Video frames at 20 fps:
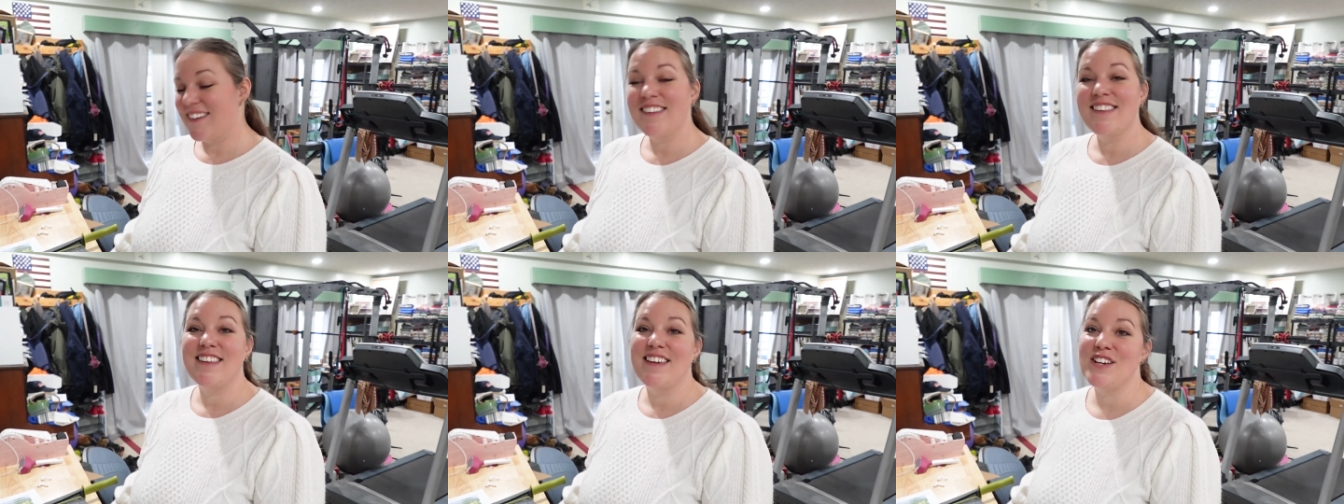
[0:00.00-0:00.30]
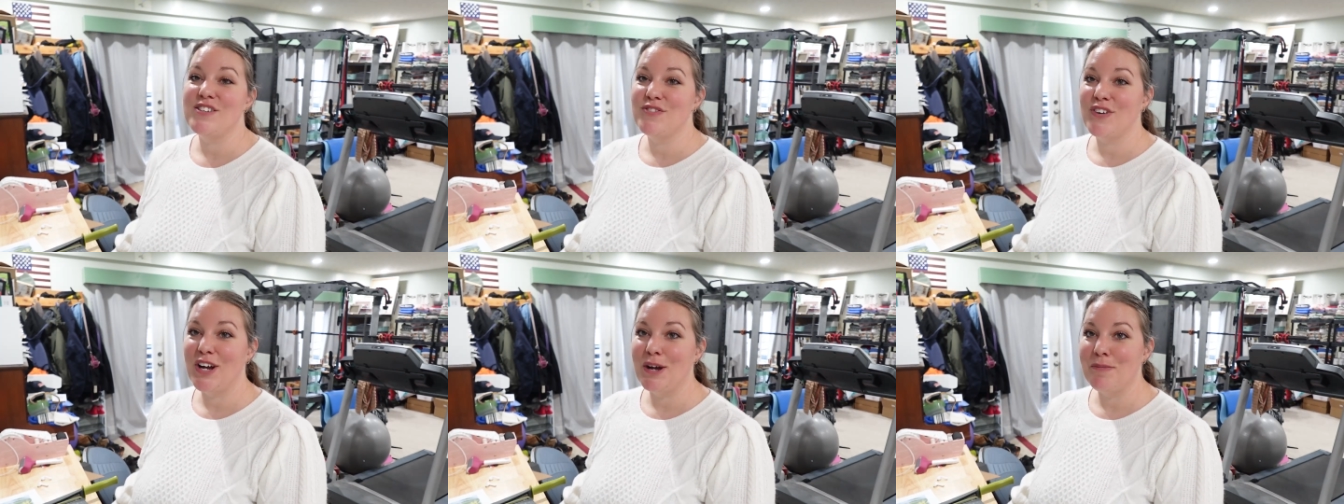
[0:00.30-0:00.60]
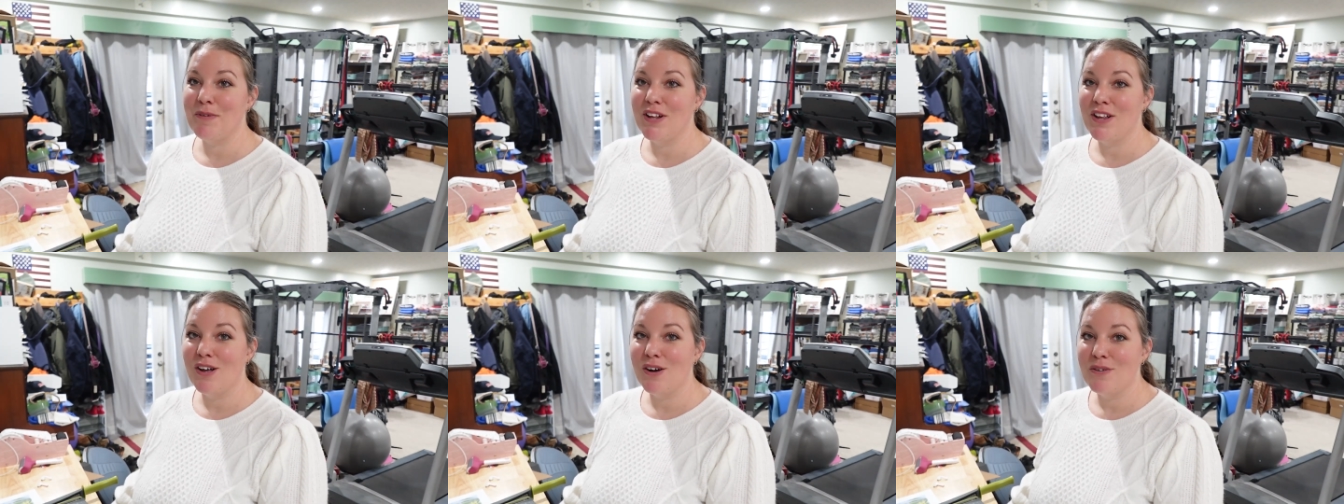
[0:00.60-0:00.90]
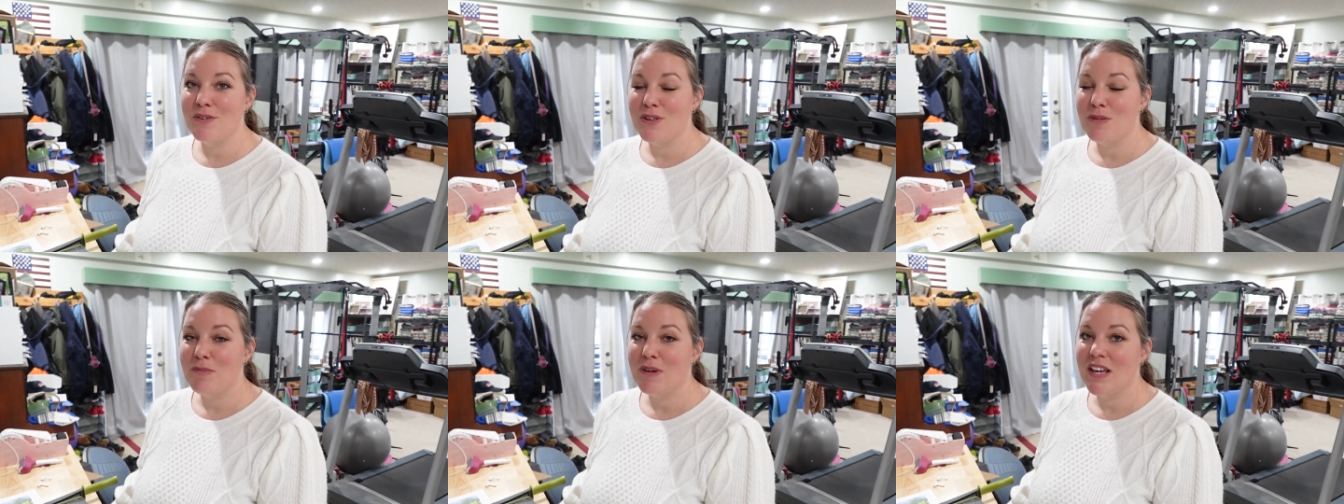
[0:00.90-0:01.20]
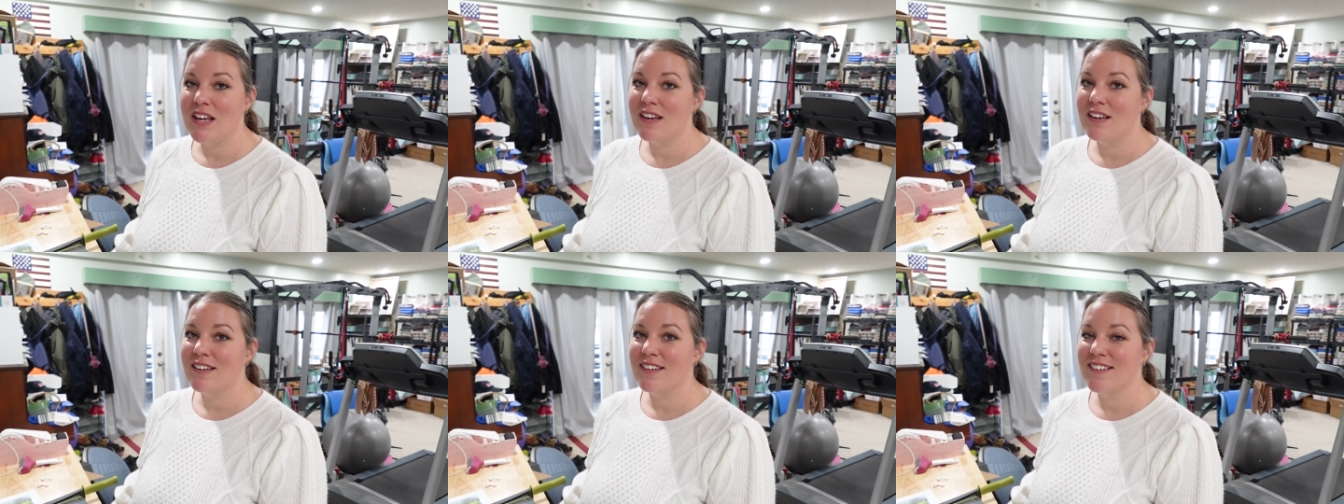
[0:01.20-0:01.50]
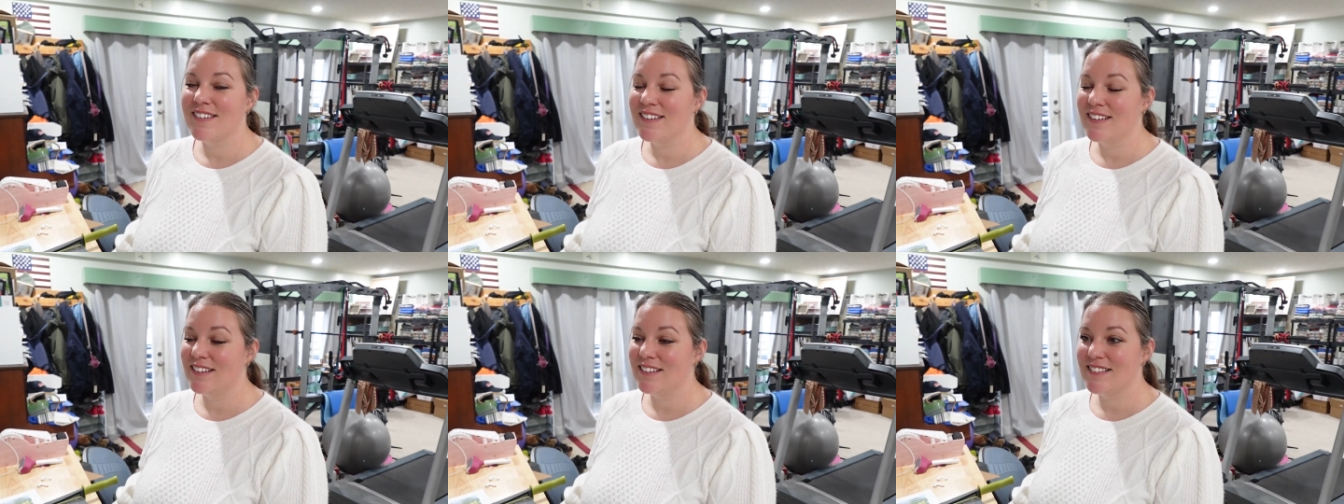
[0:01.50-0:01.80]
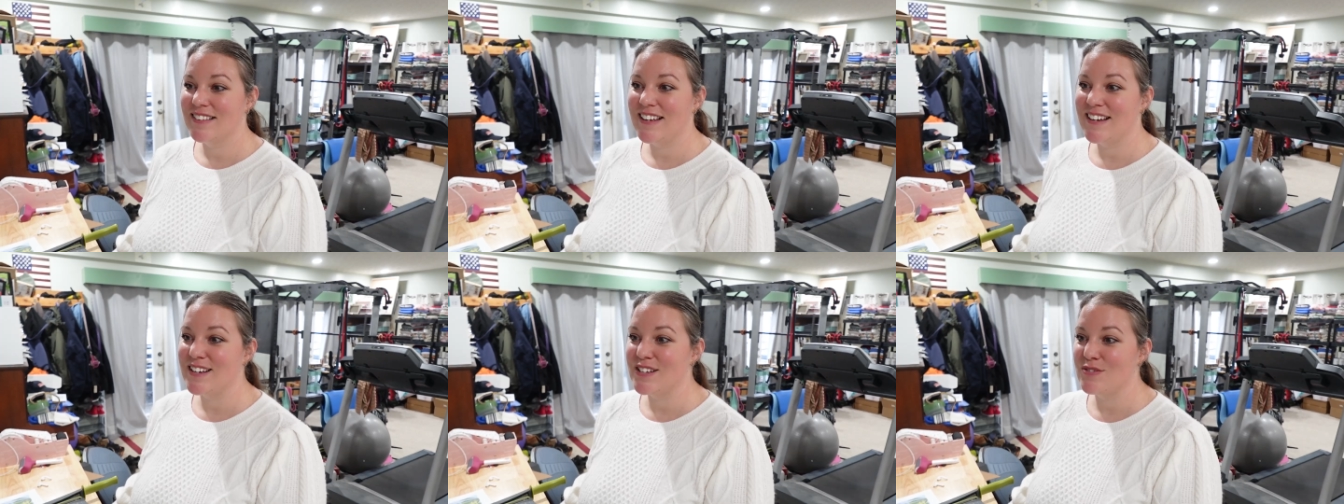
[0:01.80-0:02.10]
thanks for coming along with me.
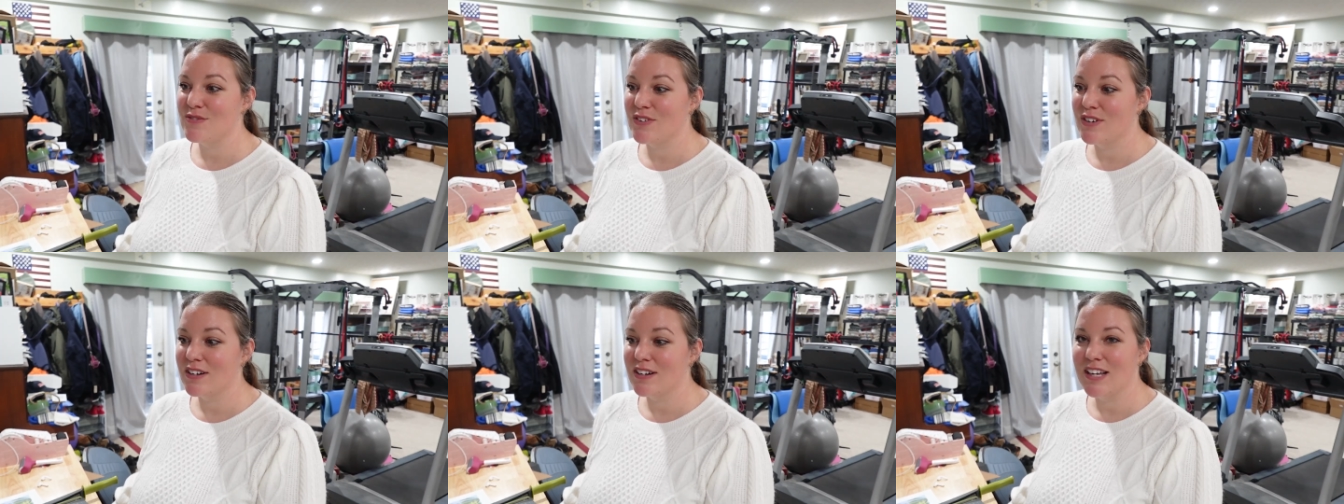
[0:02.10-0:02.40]
Thanks for